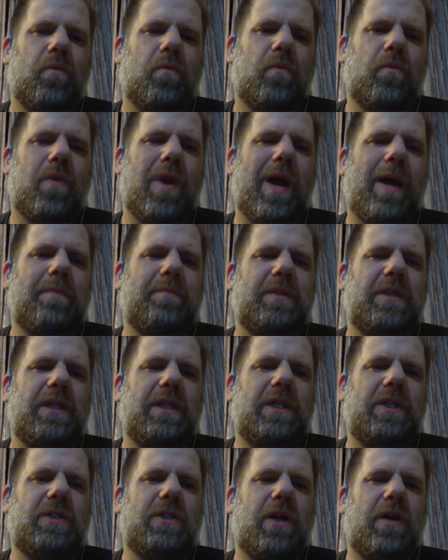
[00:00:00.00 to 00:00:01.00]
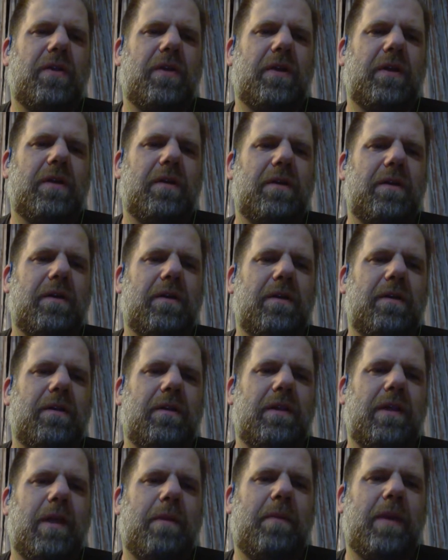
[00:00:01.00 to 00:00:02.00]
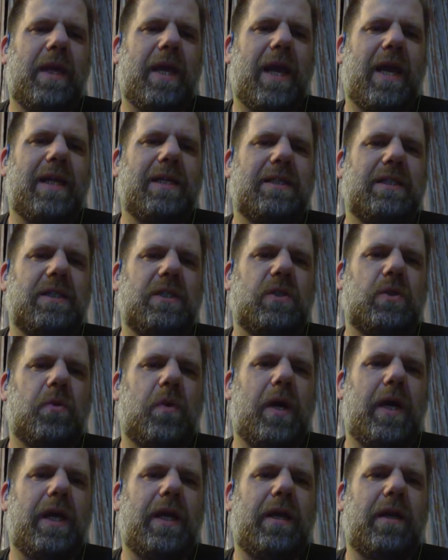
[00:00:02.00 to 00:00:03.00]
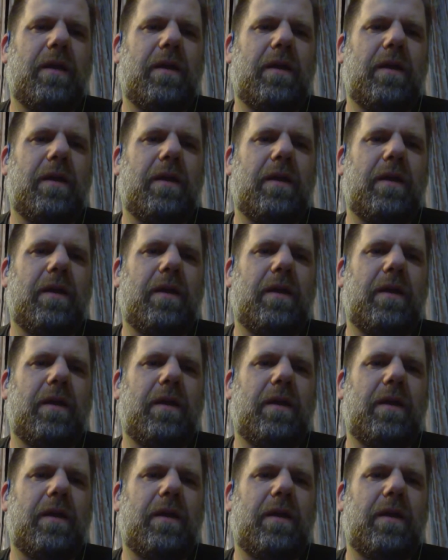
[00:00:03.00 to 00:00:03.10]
Wrapped in each other, they began to sway.